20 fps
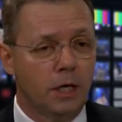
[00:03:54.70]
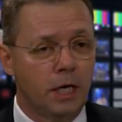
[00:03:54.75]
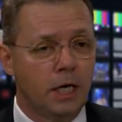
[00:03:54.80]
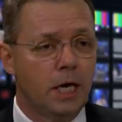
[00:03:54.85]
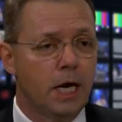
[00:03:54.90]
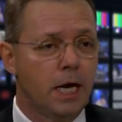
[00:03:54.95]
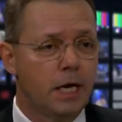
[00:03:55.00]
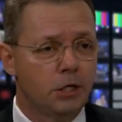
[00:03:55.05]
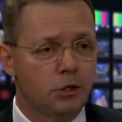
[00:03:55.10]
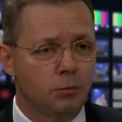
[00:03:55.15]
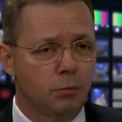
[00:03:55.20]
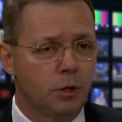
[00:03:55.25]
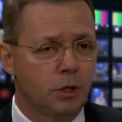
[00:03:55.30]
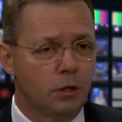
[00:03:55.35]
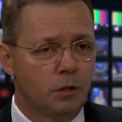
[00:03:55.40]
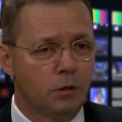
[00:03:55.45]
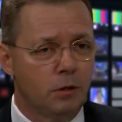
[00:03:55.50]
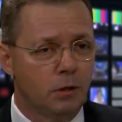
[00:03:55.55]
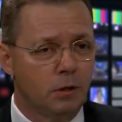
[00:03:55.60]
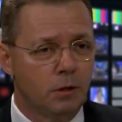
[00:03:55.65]

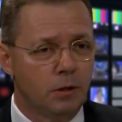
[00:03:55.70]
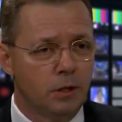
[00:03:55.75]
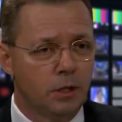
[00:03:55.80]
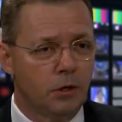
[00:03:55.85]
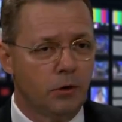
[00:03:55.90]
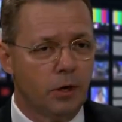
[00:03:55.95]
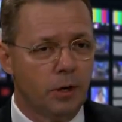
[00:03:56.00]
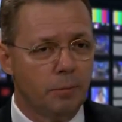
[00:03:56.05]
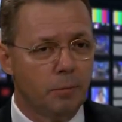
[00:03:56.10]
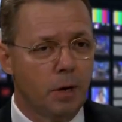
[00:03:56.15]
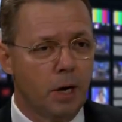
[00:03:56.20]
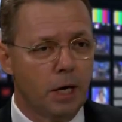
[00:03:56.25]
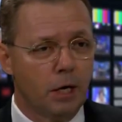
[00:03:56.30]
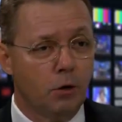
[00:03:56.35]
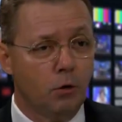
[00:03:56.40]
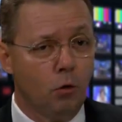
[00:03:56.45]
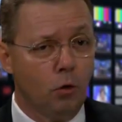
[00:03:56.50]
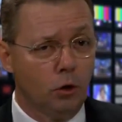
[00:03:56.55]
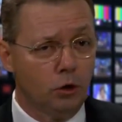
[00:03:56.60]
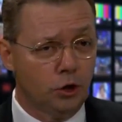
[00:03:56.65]
engagement during my
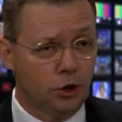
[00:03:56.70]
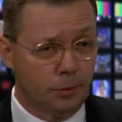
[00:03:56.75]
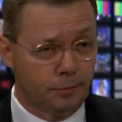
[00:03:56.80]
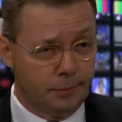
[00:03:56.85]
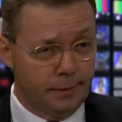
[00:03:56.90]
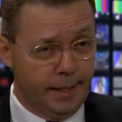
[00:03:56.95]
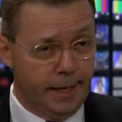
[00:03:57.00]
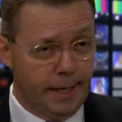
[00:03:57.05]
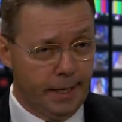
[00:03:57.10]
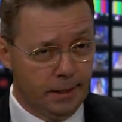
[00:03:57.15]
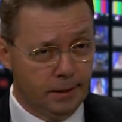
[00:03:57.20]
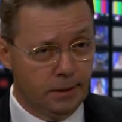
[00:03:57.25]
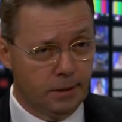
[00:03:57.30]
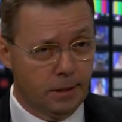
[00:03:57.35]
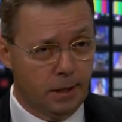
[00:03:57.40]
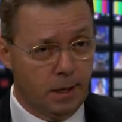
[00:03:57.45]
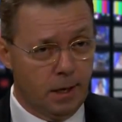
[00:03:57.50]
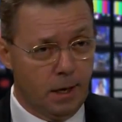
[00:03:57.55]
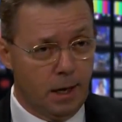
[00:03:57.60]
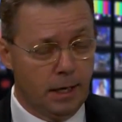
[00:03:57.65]
courtship
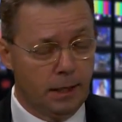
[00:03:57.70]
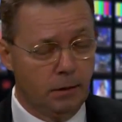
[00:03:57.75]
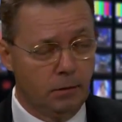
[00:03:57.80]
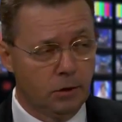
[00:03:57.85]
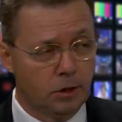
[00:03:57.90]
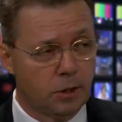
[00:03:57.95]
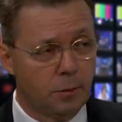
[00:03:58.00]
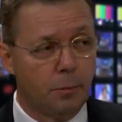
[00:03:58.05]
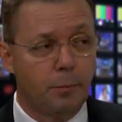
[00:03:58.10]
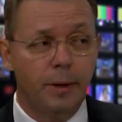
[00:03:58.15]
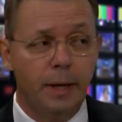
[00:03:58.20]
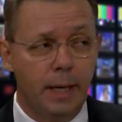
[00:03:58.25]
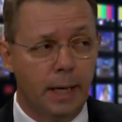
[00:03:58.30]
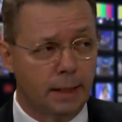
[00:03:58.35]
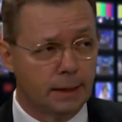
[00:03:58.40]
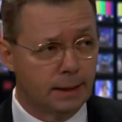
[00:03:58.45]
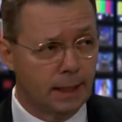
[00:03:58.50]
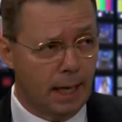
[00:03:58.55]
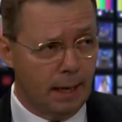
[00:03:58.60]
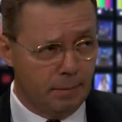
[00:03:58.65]
days, I noticed that being
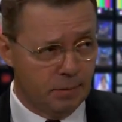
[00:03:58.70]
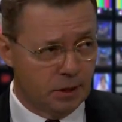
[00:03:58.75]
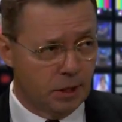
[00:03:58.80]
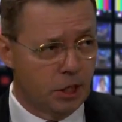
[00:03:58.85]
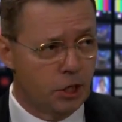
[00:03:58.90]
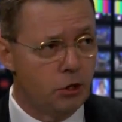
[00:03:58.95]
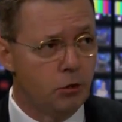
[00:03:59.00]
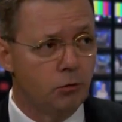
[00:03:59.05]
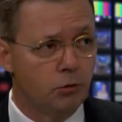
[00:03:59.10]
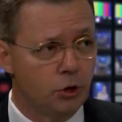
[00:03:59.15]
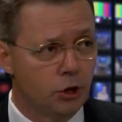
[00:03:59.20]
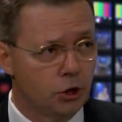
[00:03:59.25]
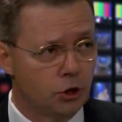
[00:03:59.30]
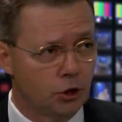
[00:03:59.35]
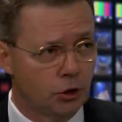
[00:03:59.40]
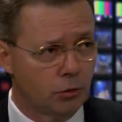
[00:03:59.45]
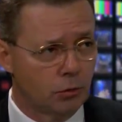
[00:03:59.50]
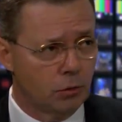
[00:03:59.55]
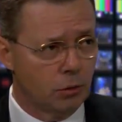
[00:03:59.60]
on time is a huge issue.